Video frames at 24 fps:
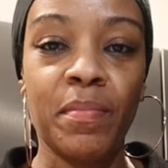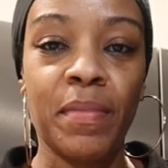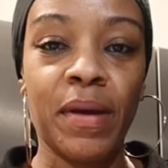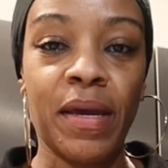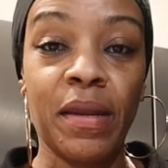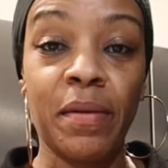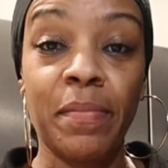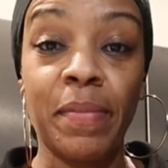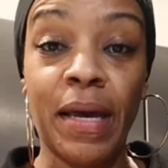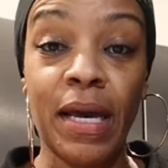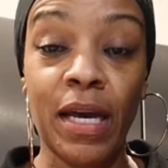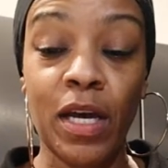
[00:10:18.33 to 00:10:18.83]

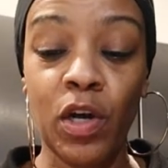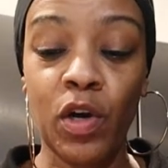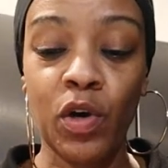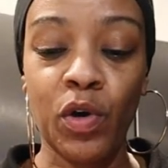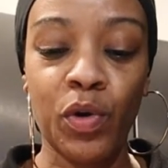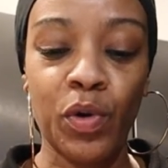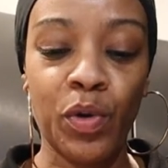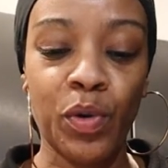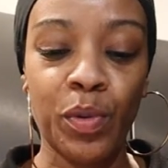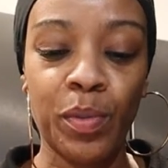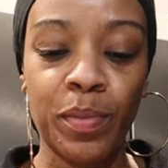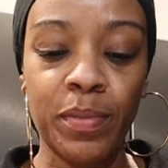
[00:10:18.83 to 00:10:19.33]
made it back
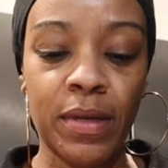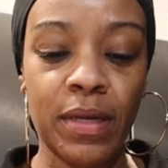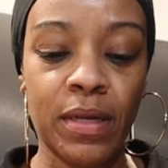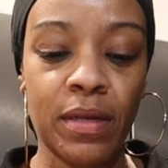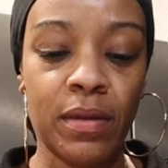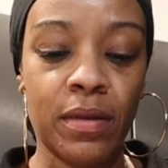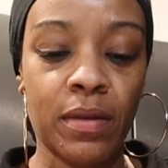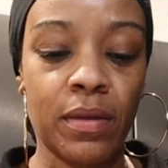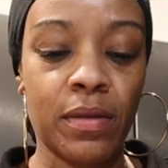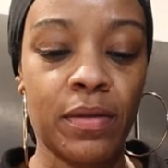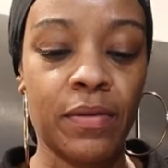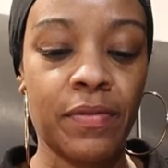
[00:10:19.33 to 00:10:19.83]
home,
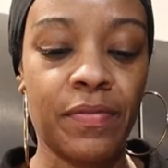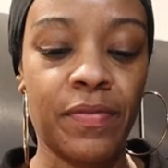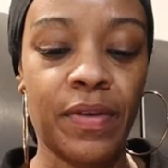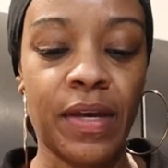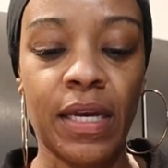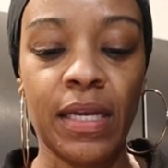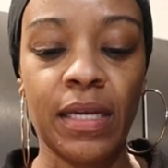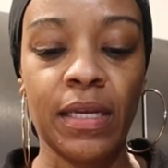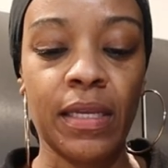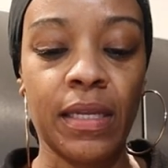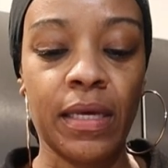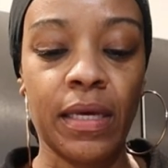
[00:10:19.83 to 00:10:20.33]

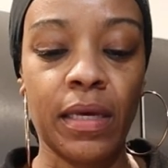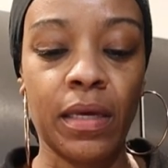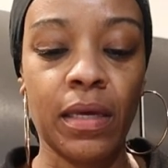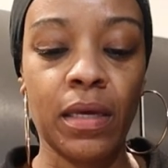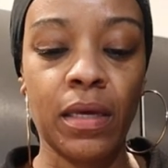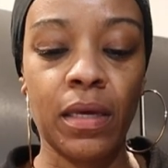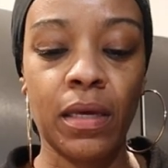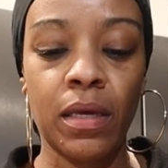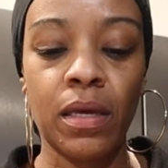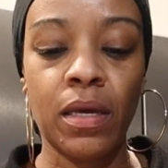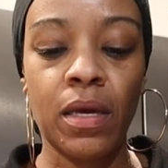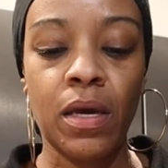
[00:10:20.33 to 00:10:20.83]

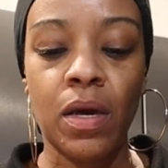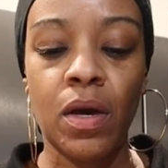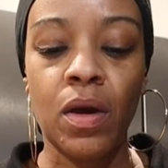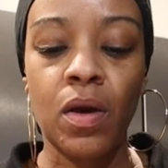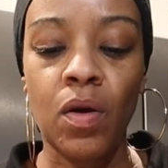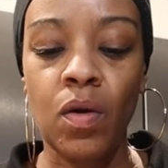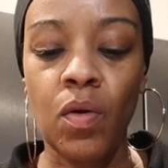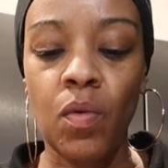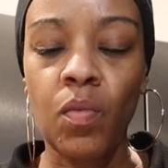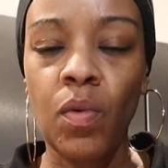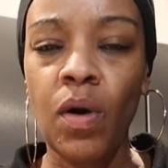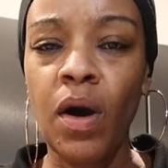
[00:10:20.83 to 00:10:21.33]
finally.
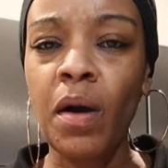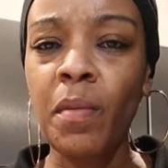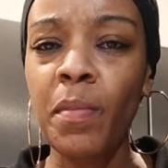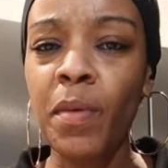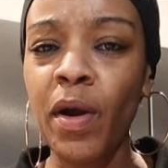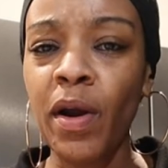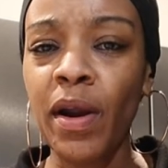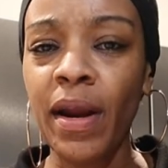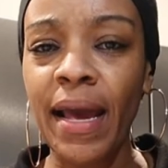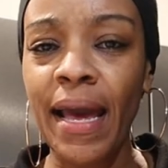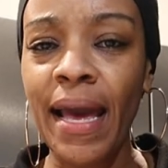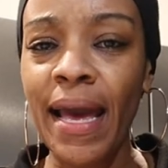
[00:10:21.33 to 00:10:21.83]

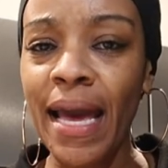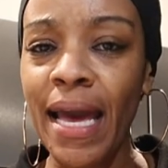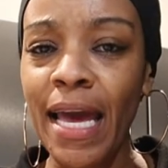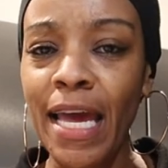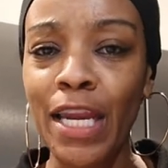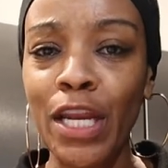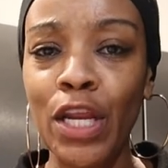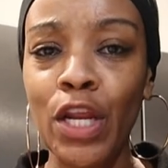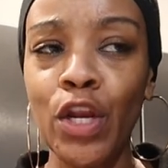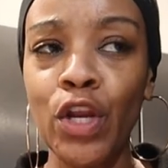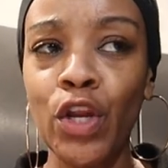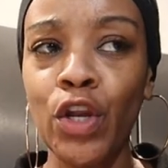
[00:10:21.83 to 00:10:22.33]
Walmart
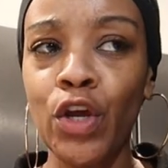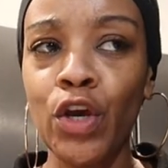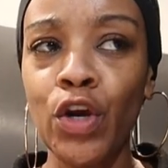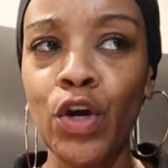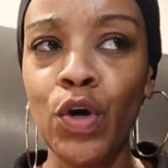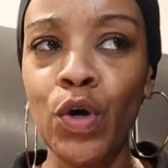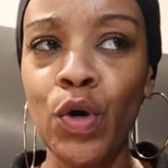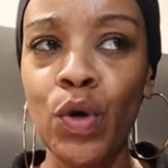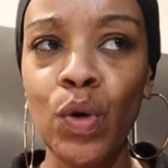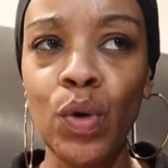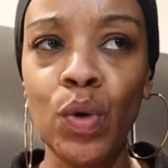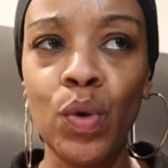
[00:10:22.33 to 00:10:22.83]
had
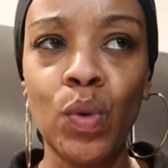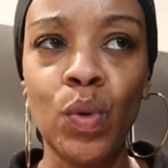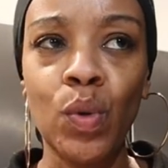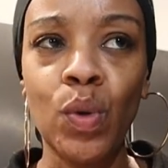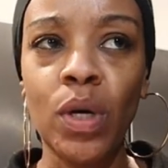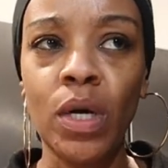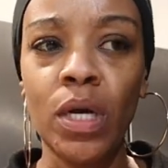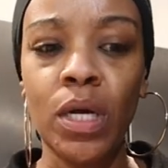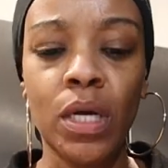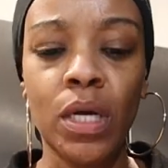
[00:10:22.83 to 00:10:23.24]
no